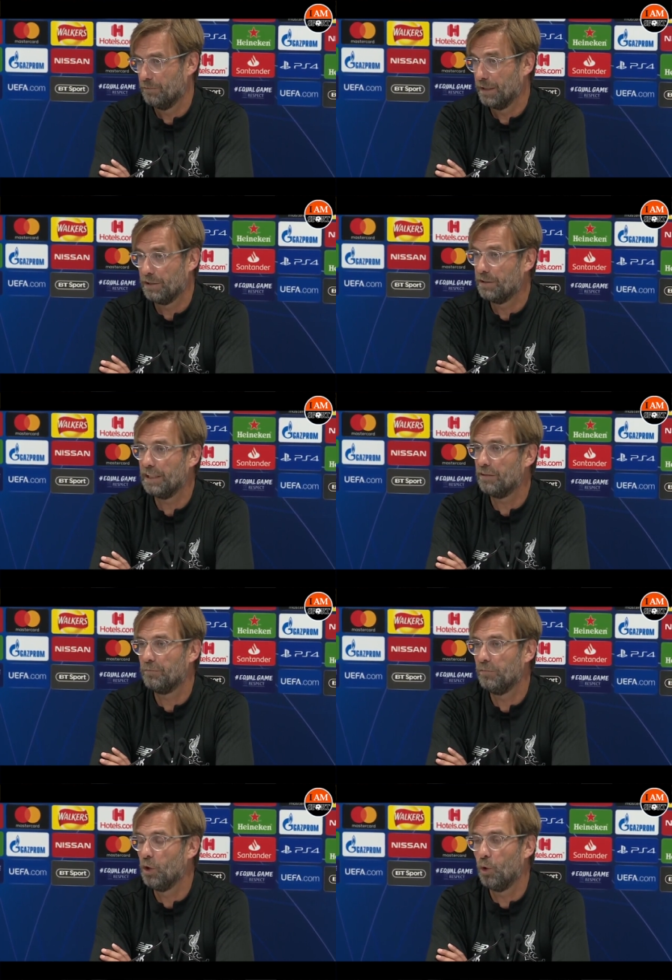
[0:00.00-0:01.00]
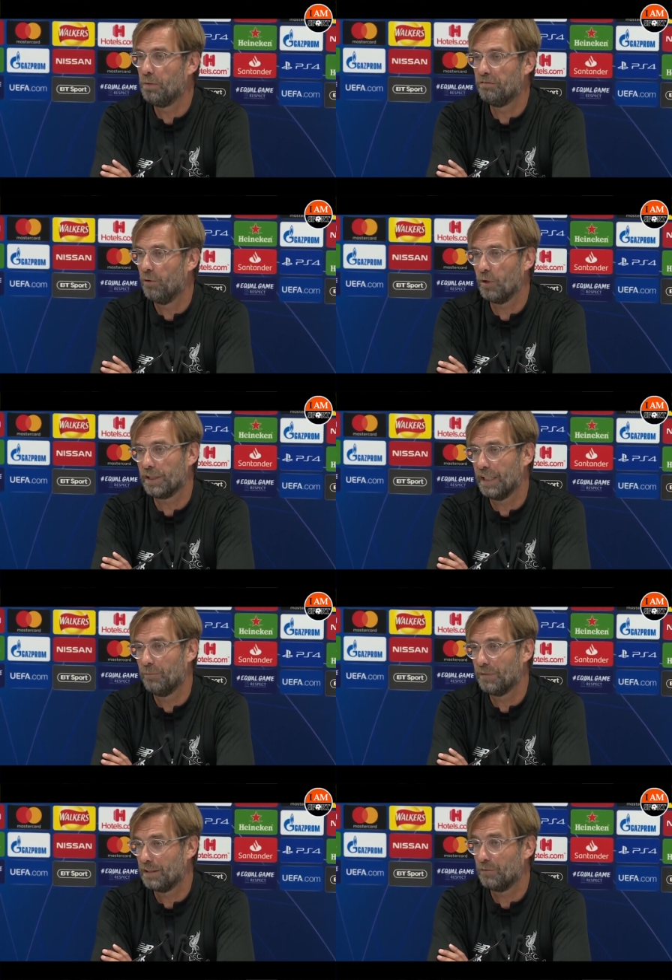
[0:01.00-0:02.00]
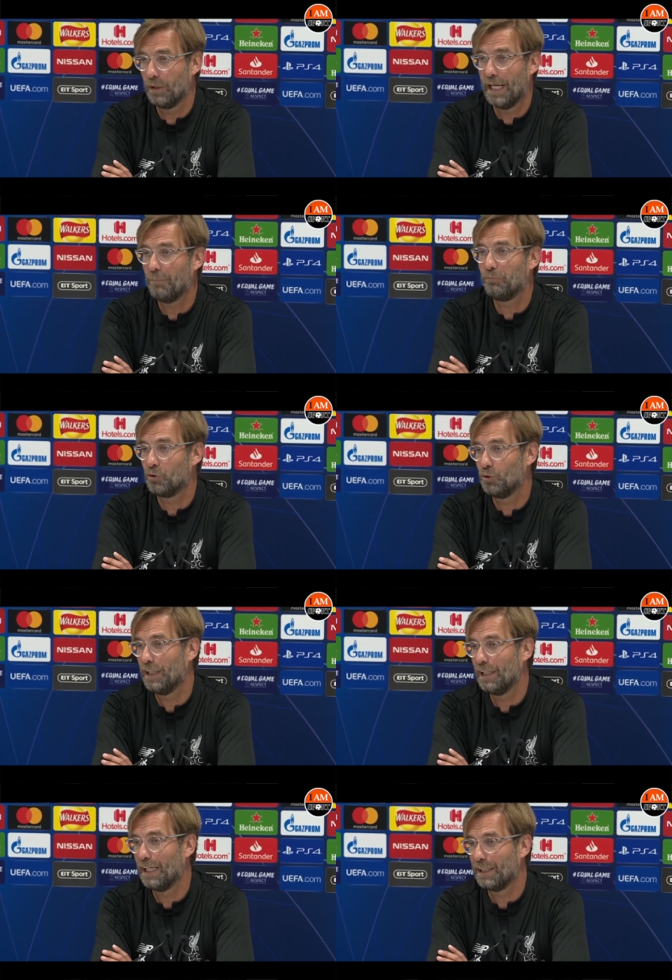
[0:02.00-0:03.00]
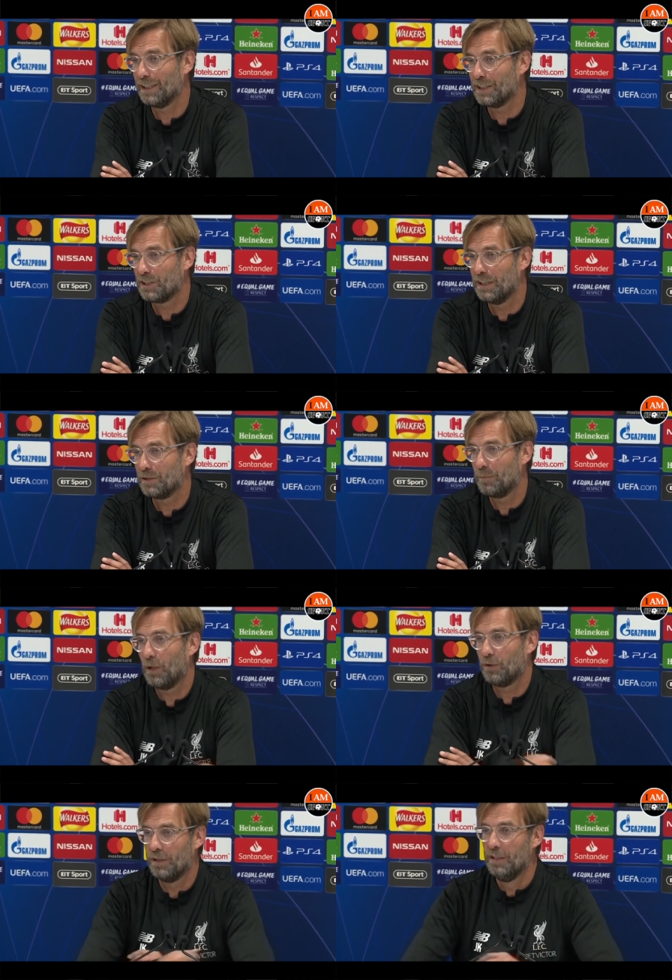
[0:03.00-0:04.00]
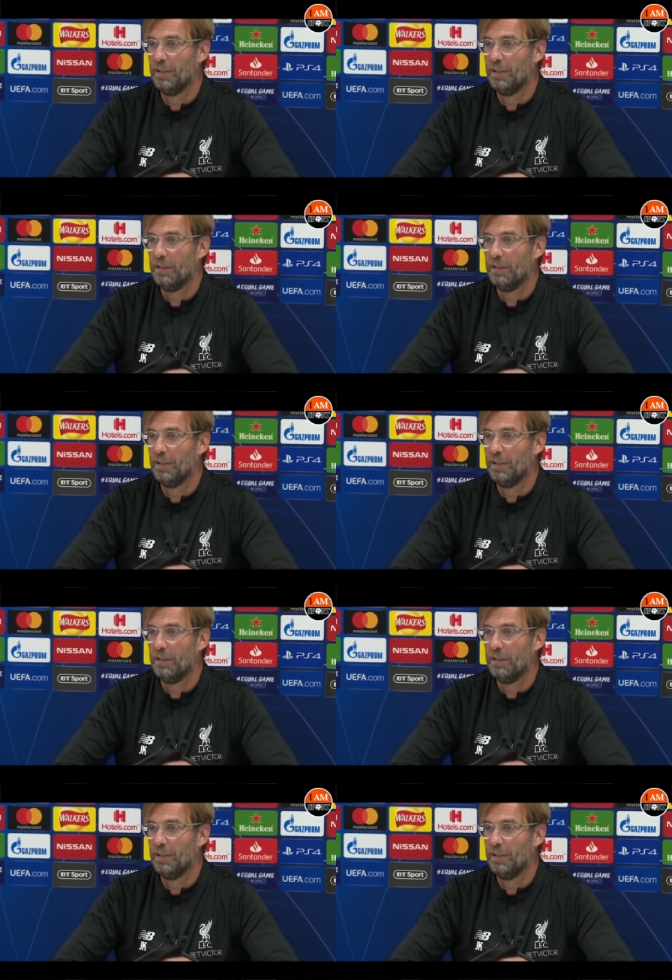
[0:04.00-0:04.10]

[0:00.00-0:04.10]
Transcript: When you didn't know before the game that it will happen today like this, it's about